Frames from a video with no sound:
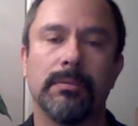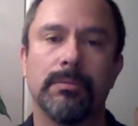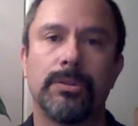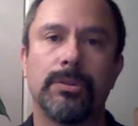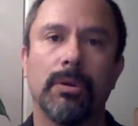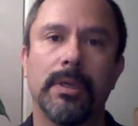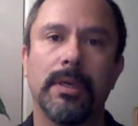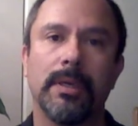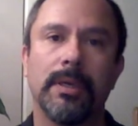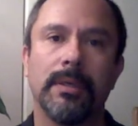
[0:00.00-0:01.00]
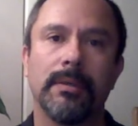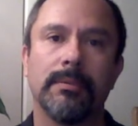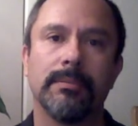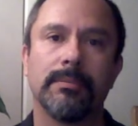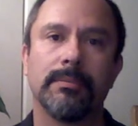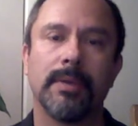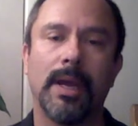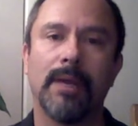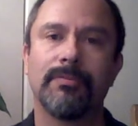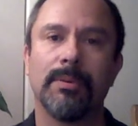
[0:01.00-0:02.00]
Shortly
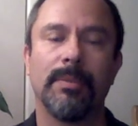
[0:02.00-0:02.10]
after